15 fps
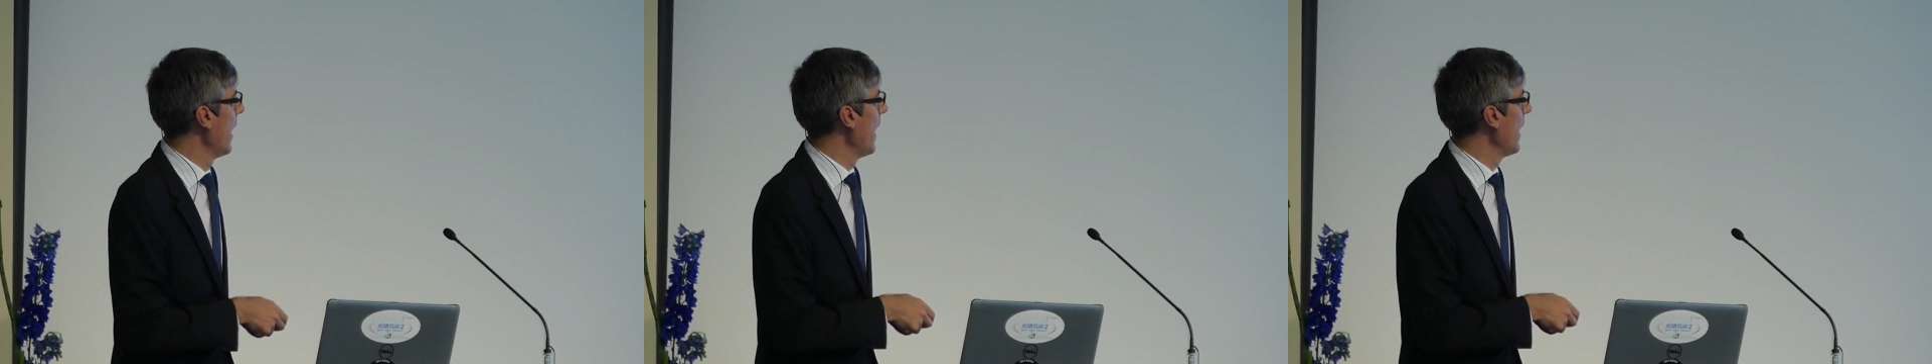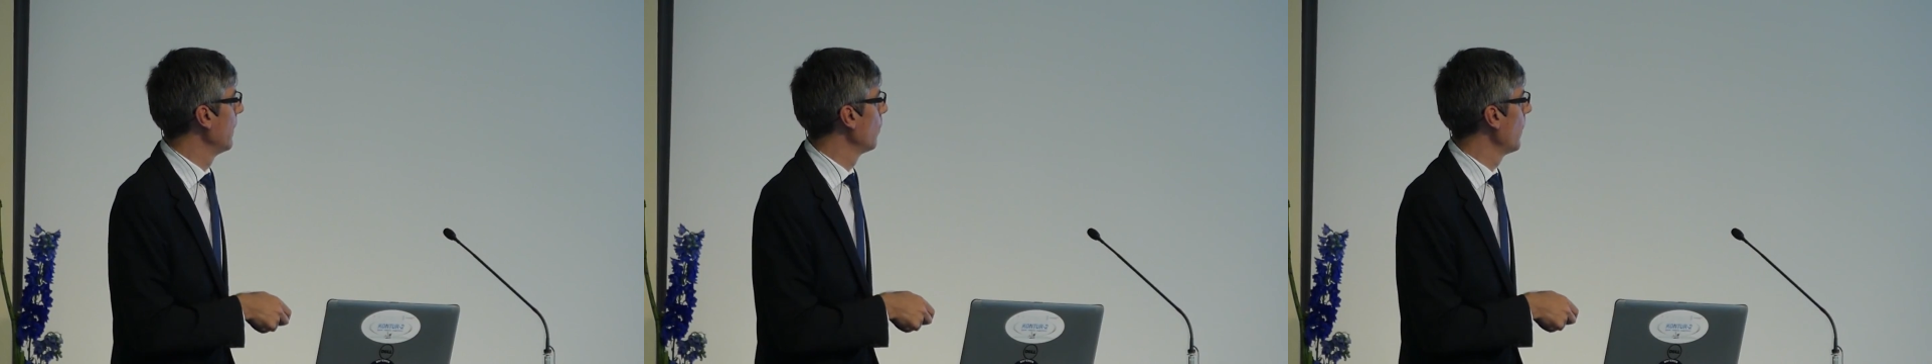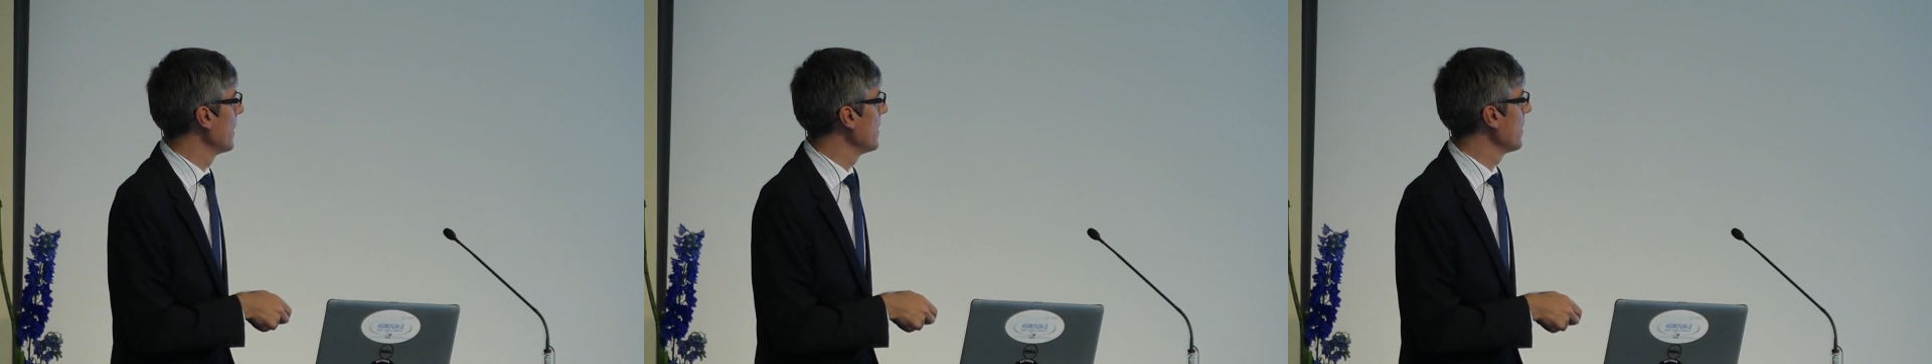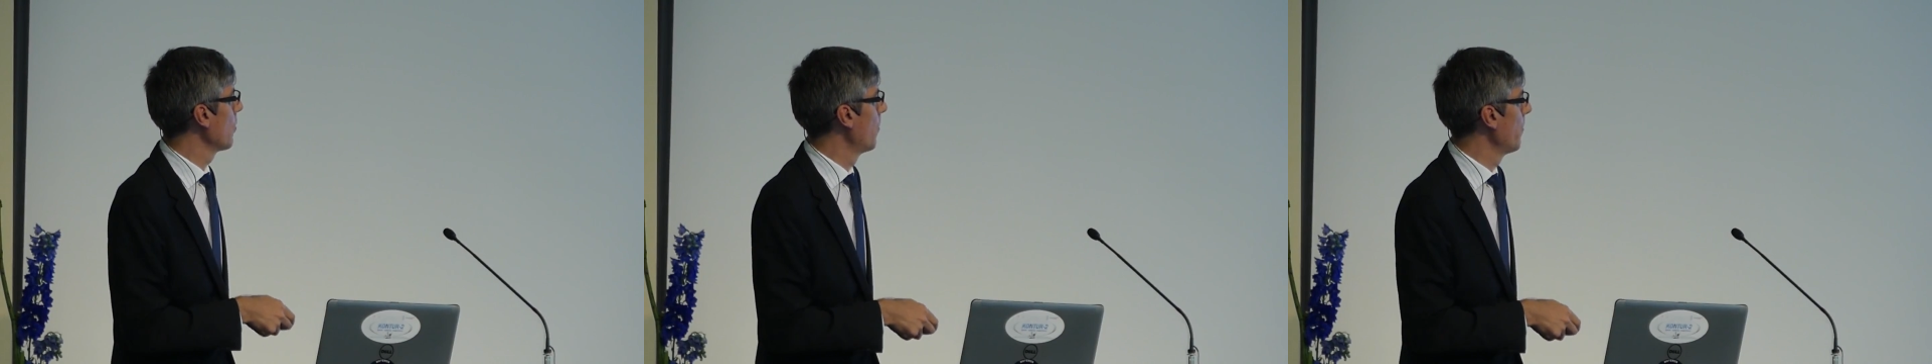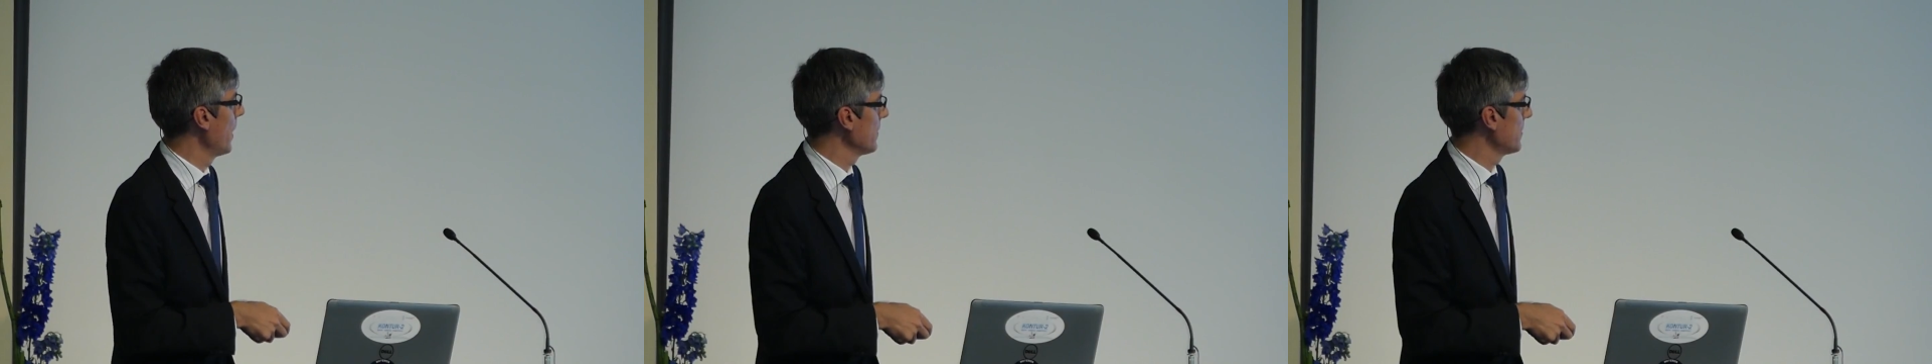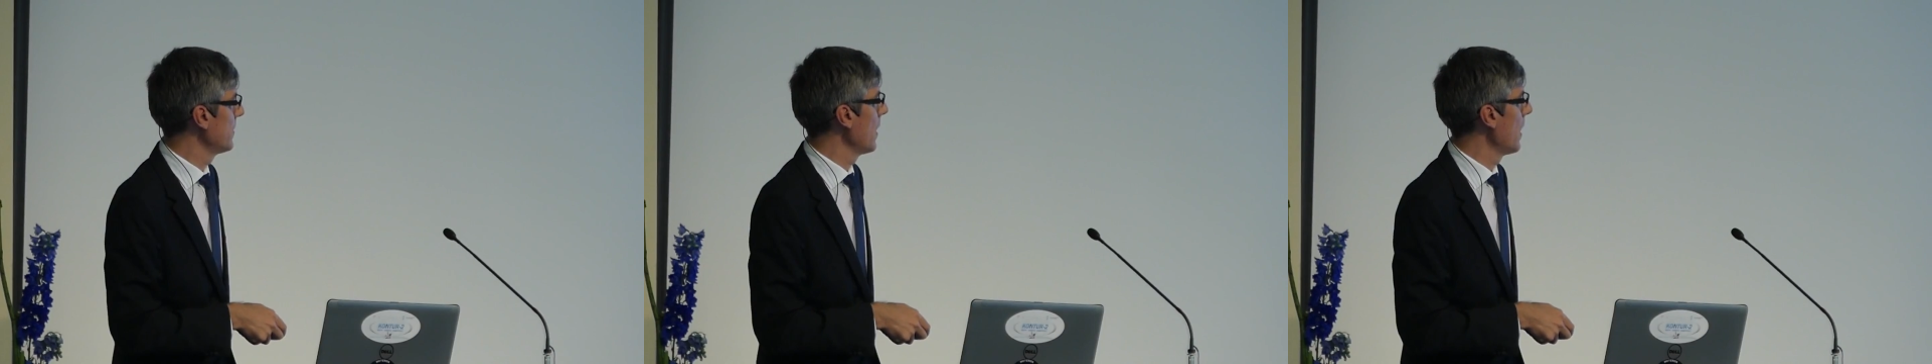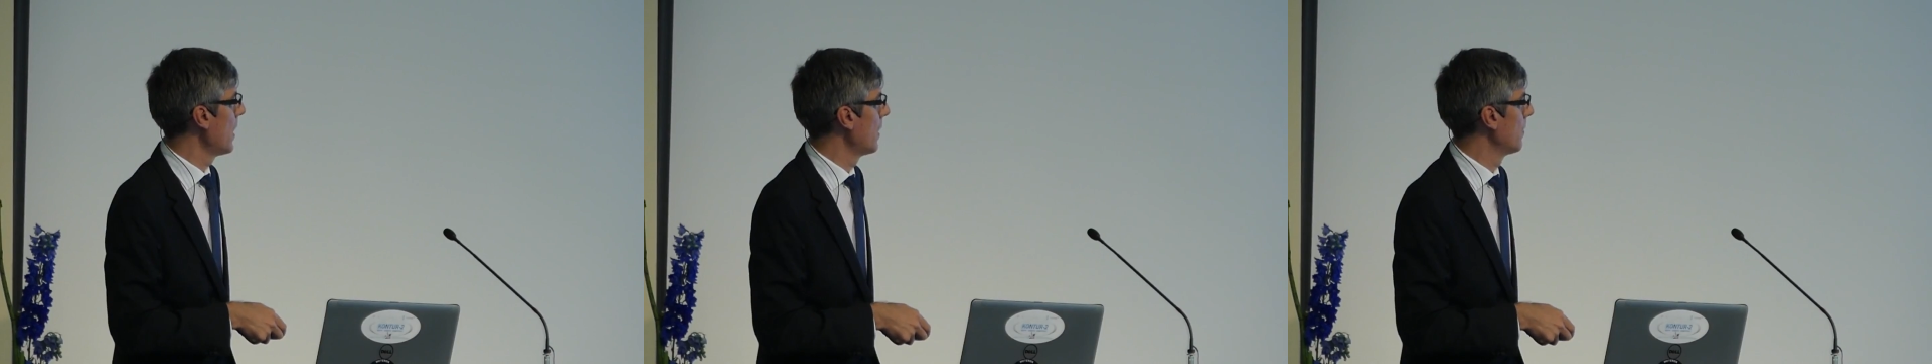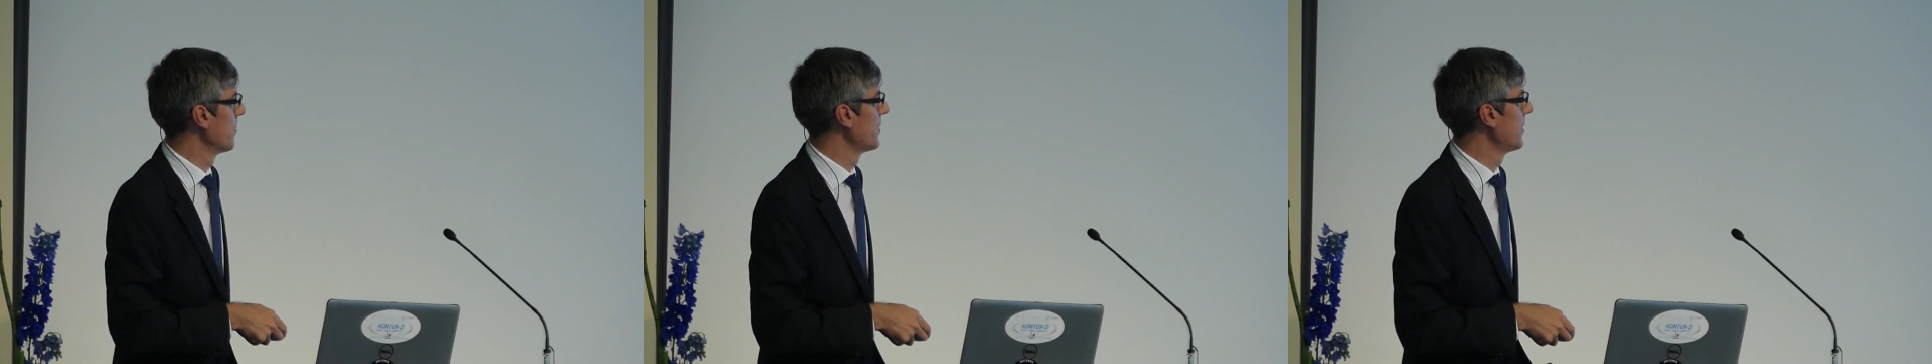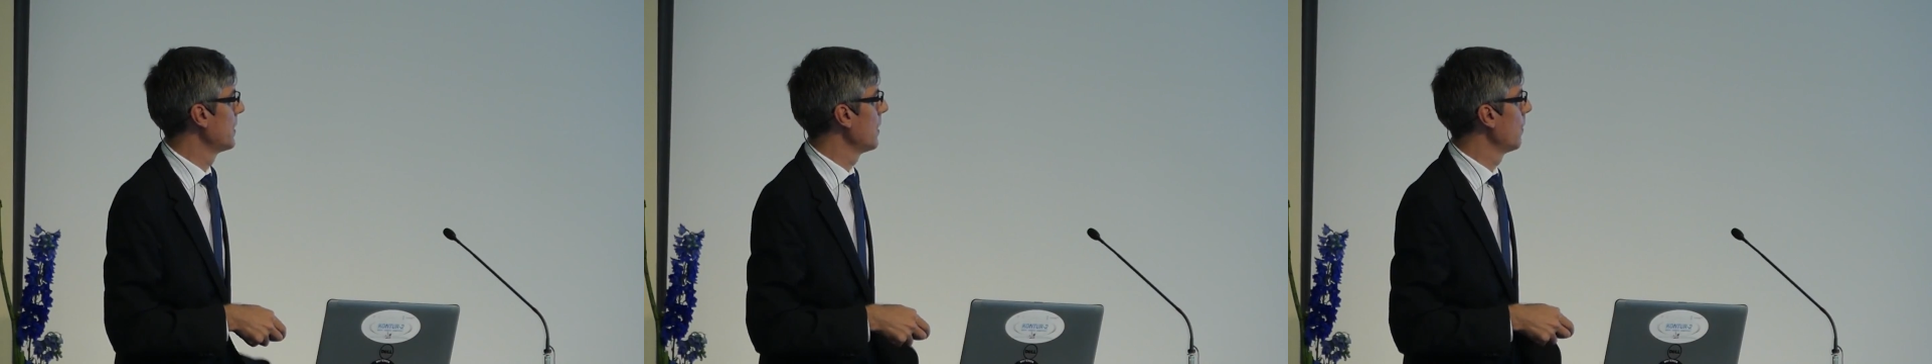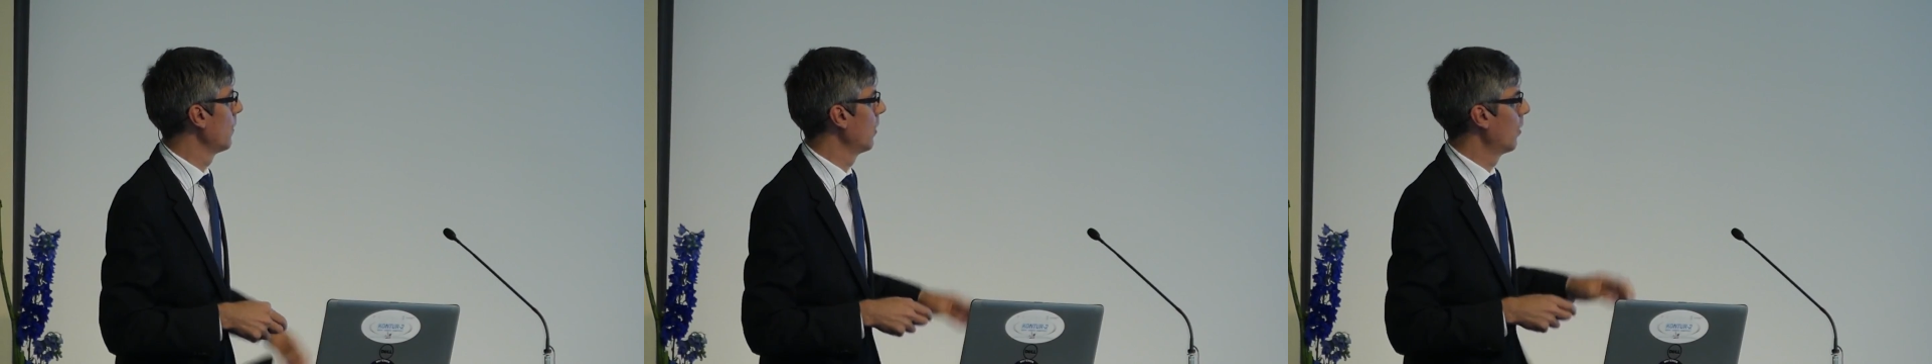And when he commands the arms,
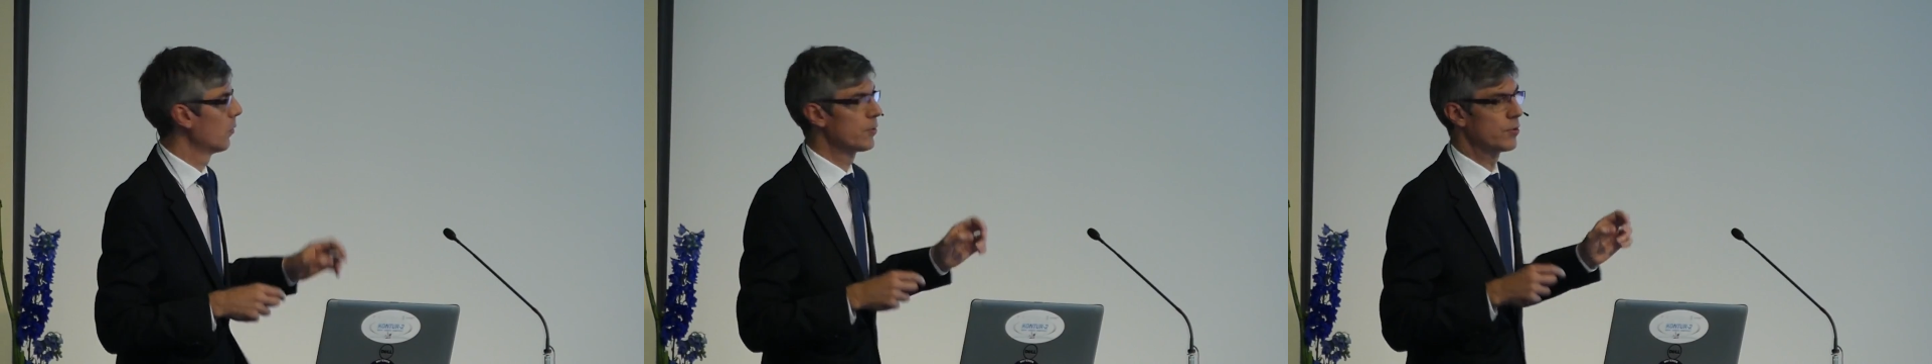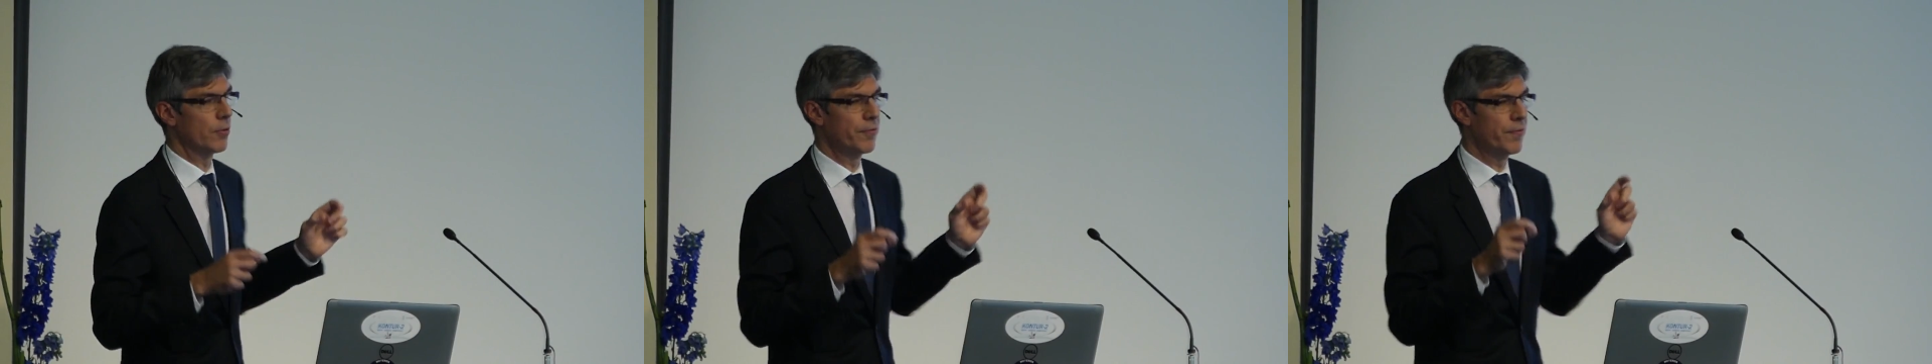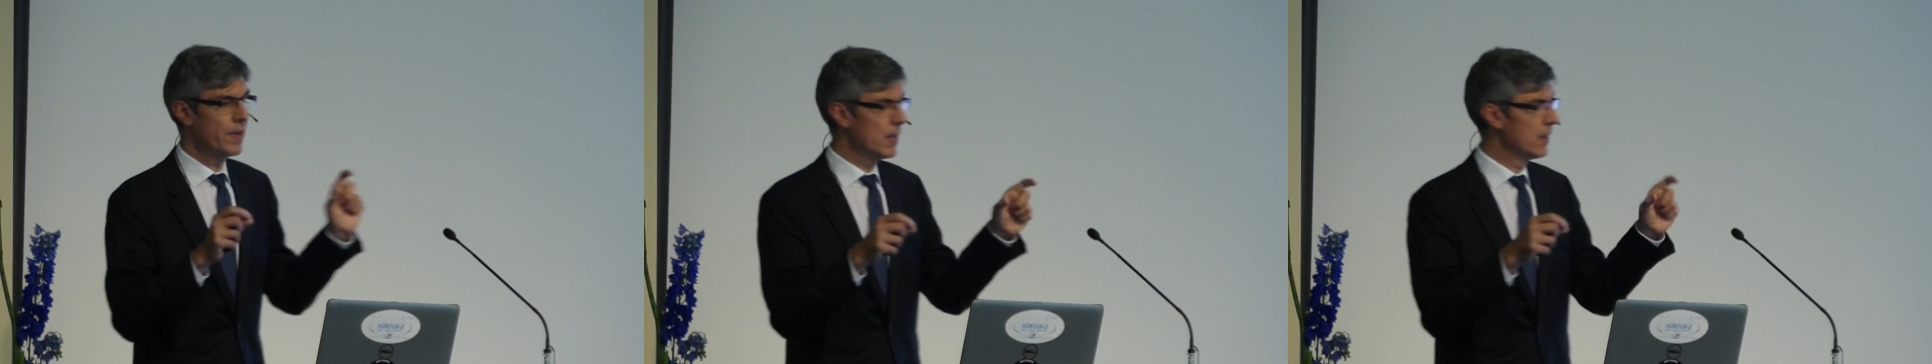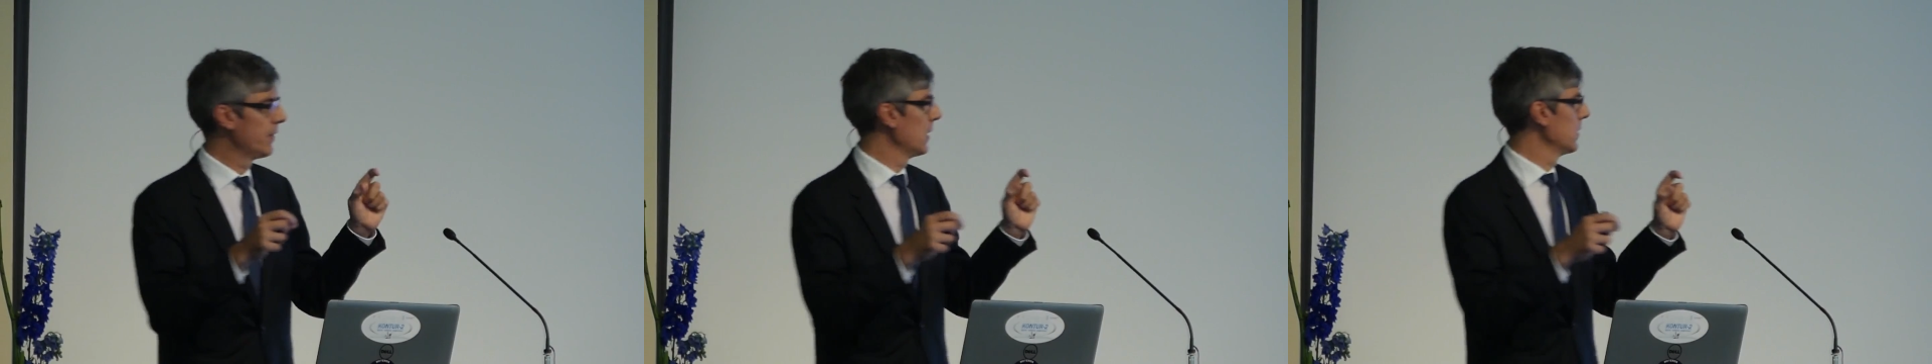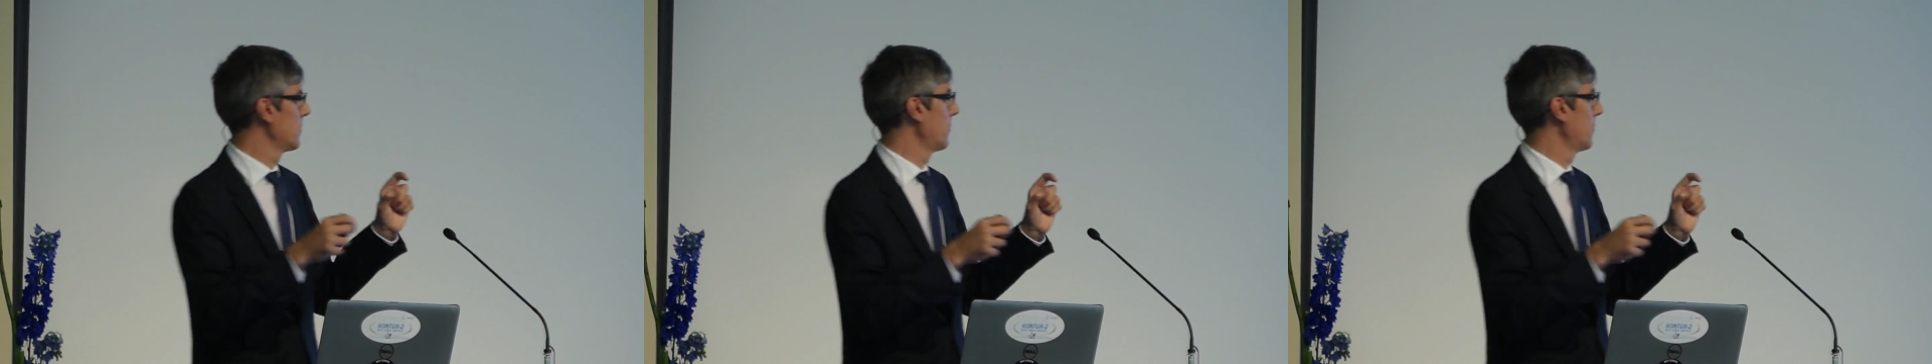he will also feel the